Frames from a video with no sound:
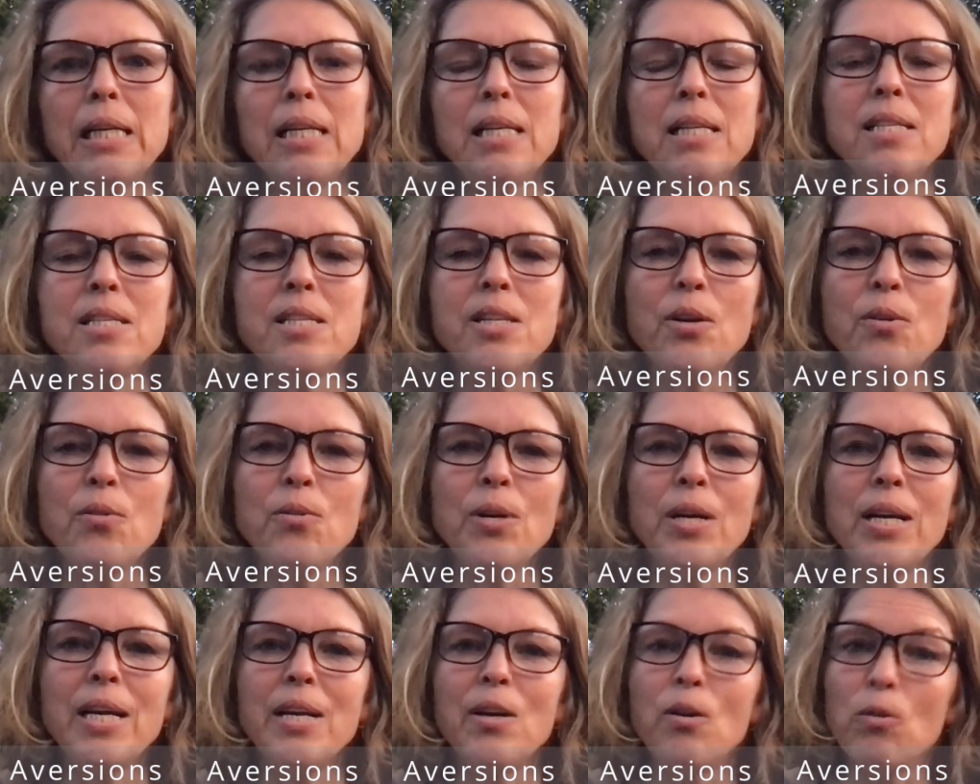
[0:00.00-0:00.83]
So
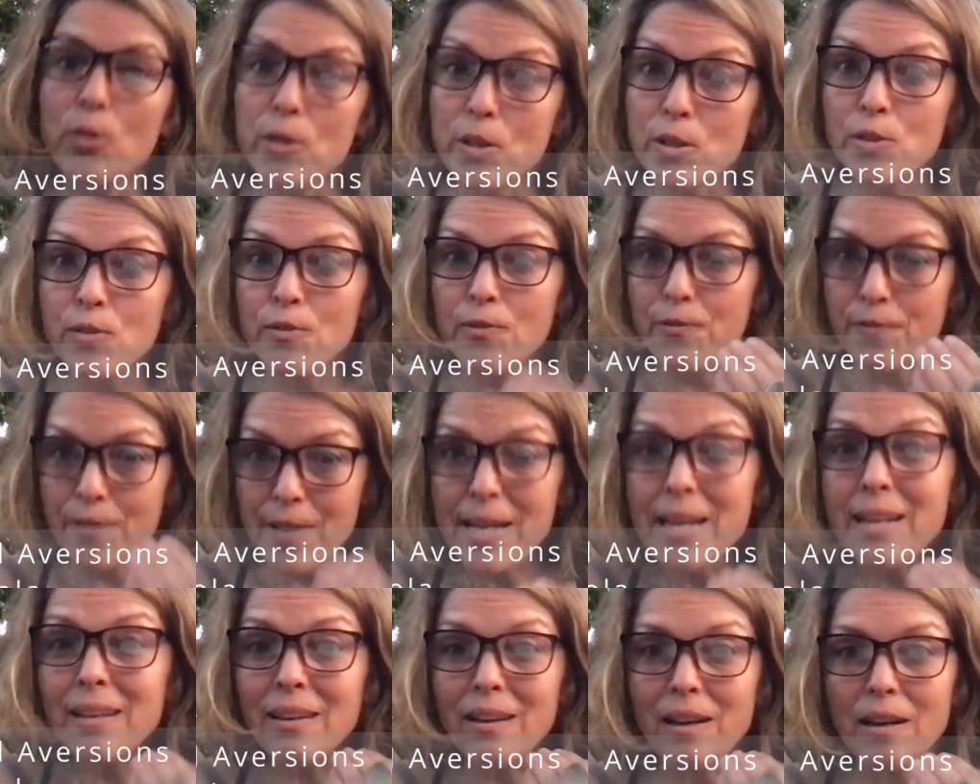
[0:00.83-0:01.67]
in order to
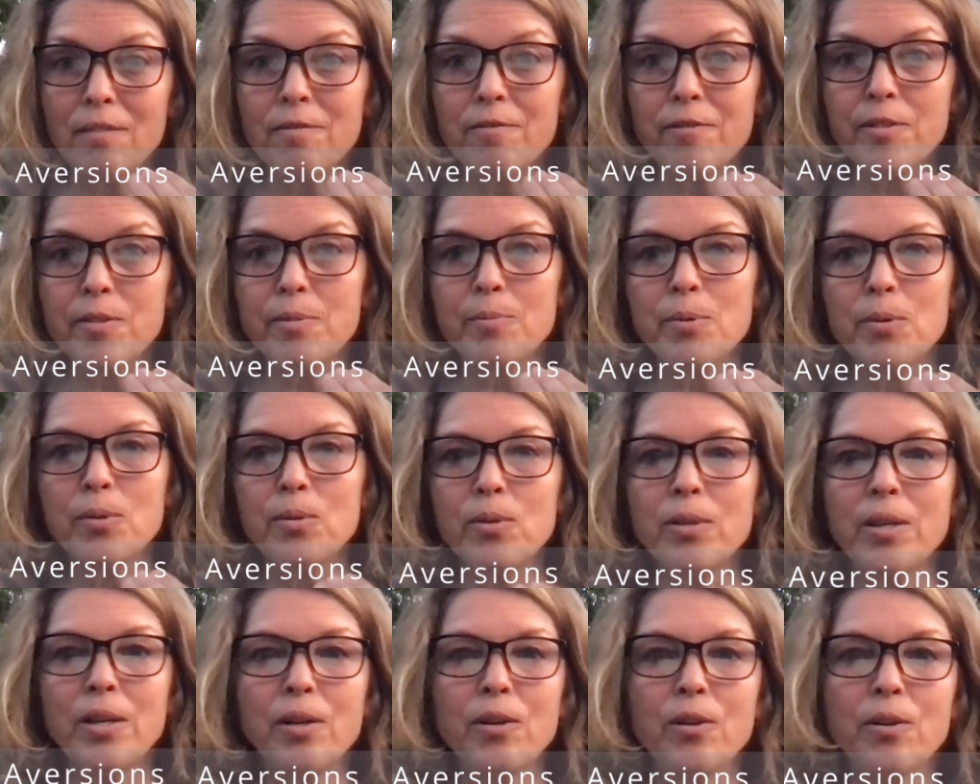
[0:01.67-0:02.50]
feel comfortable,
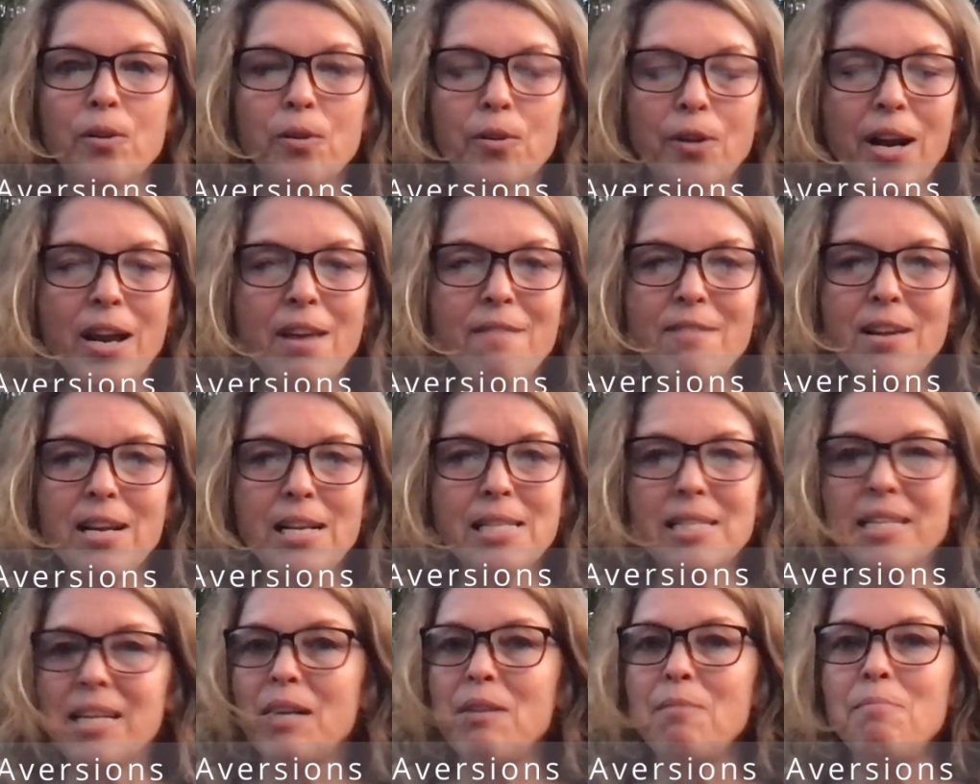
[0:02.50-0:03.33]

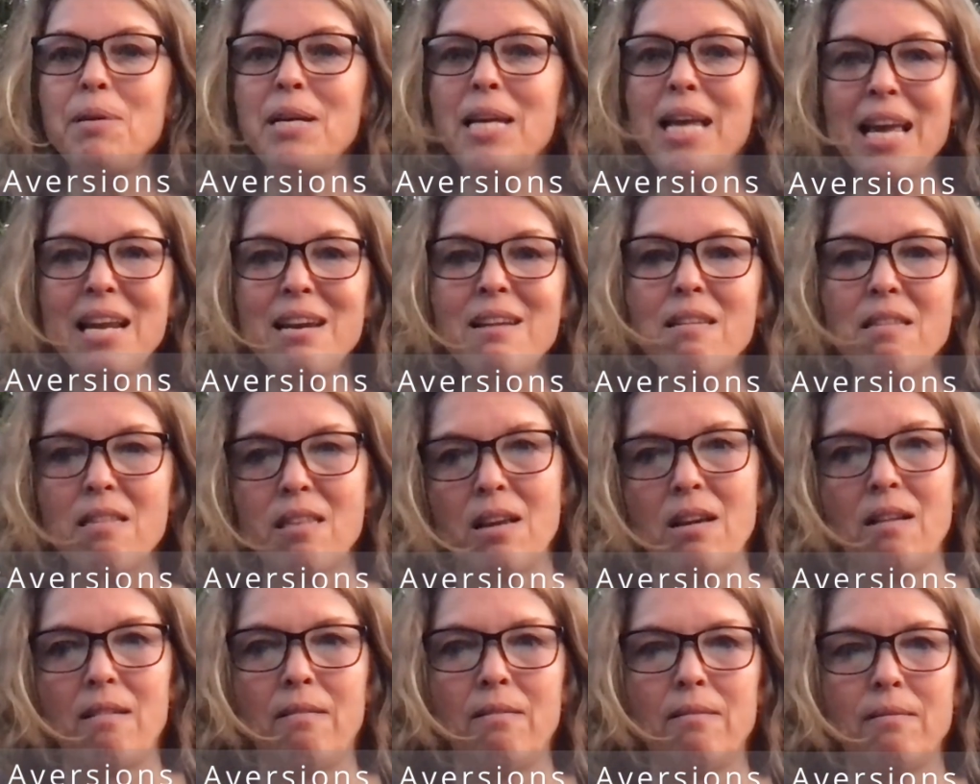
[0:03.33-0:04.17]
cravings can be
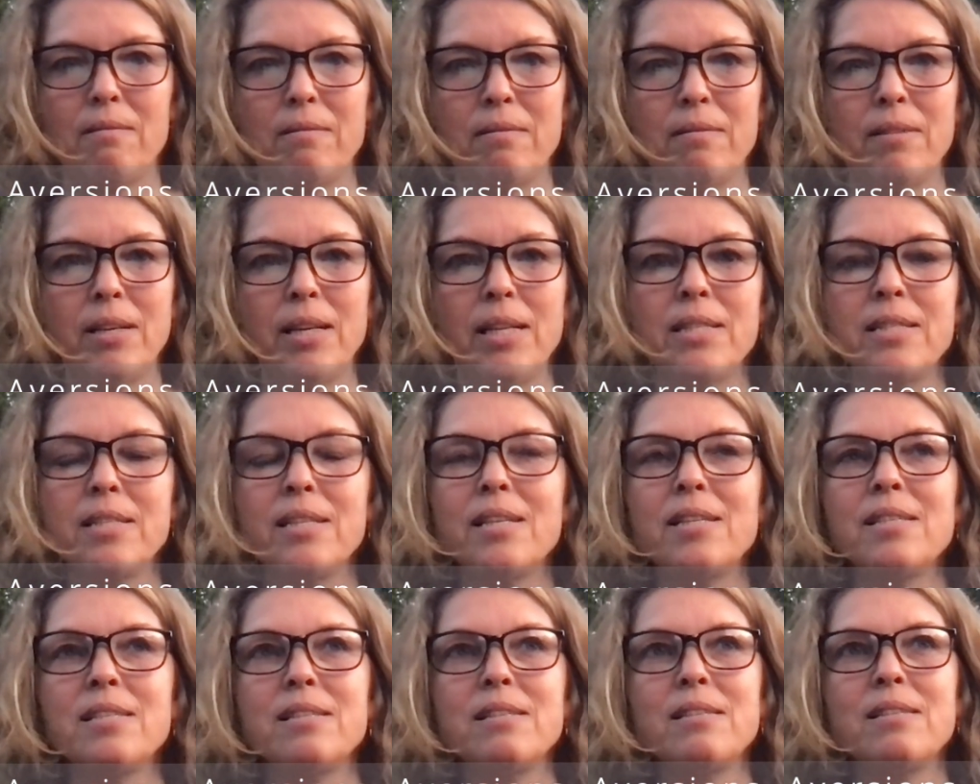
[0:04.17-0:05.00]
anything. It
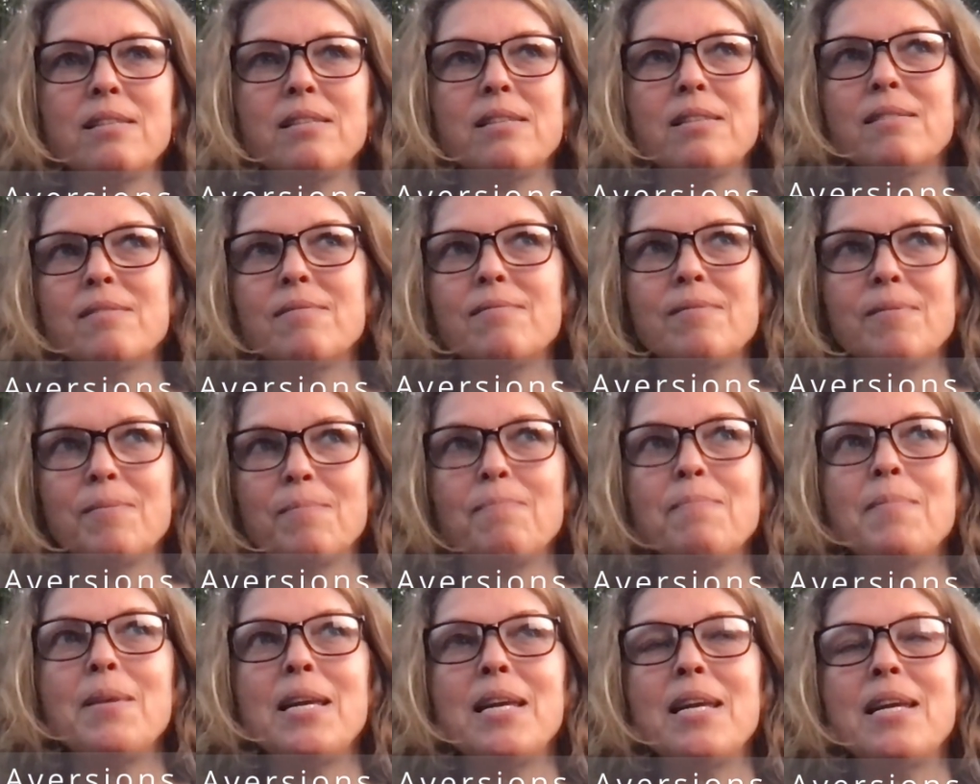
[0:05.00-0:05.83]
doesn't
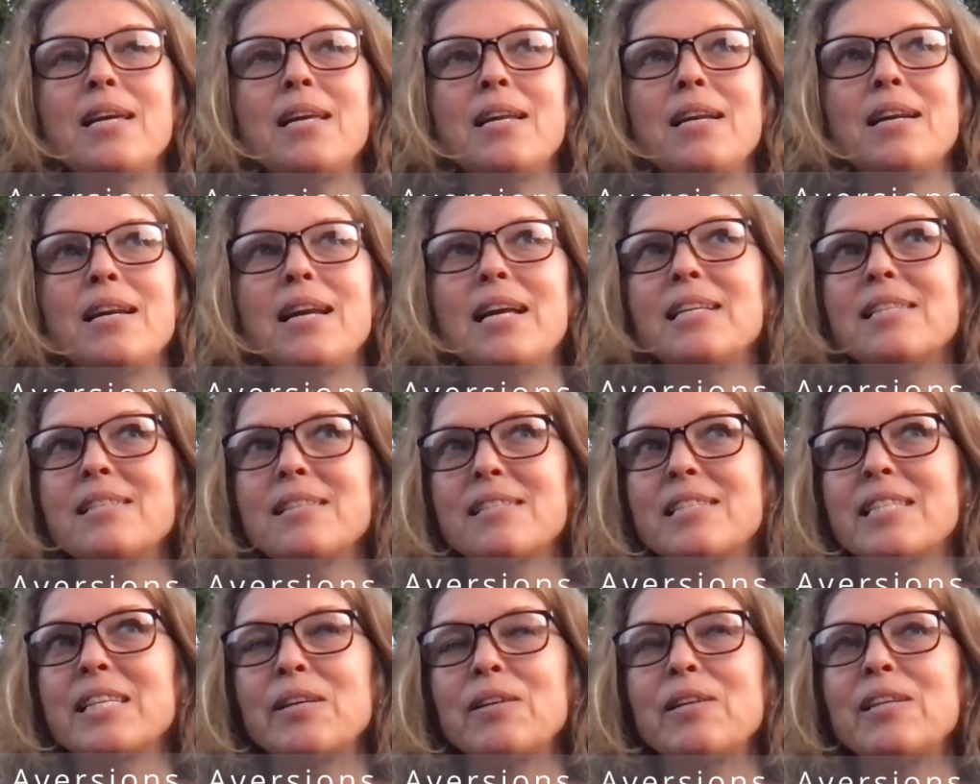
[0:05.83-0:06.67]
mean
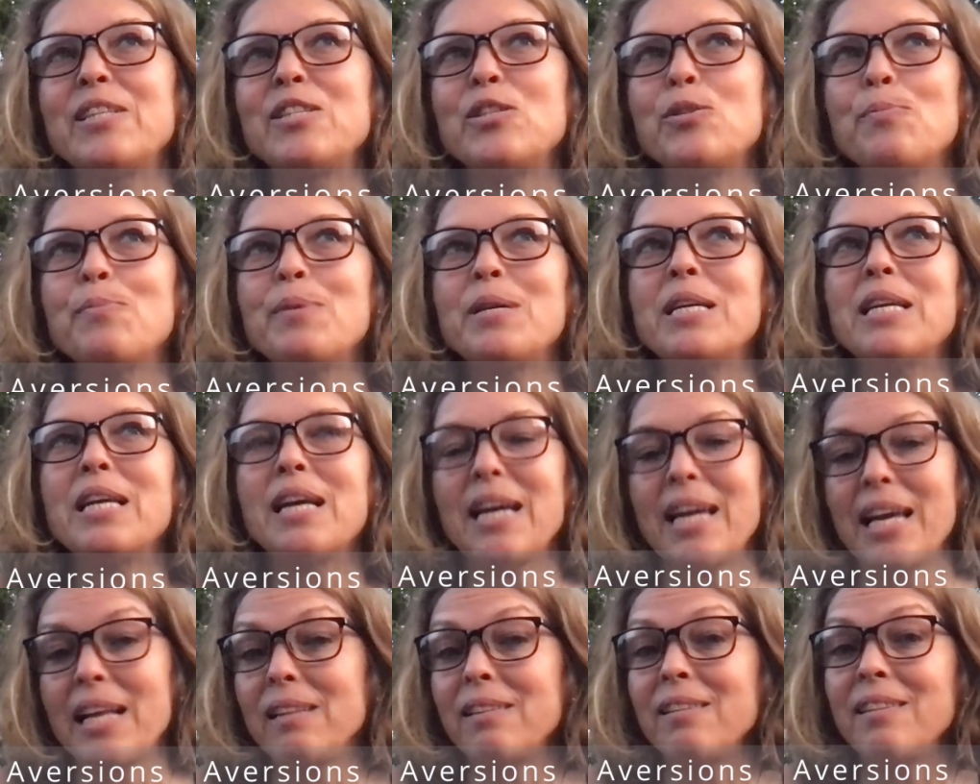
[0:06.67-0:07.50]
necessarily to be a
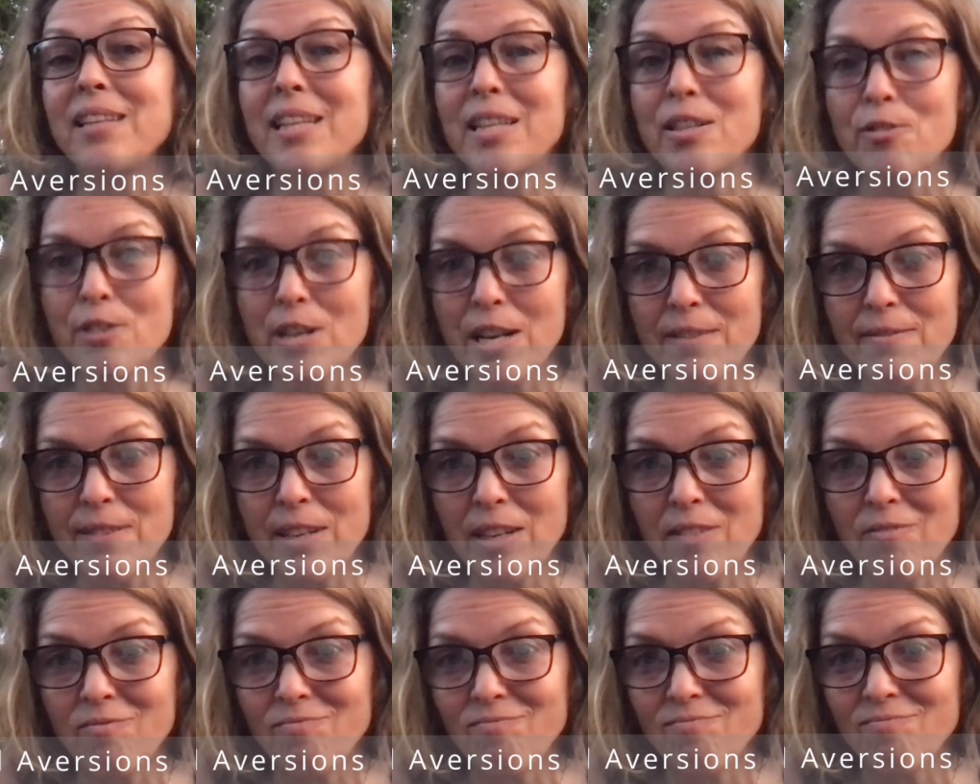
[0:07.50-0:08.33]
healthy craving.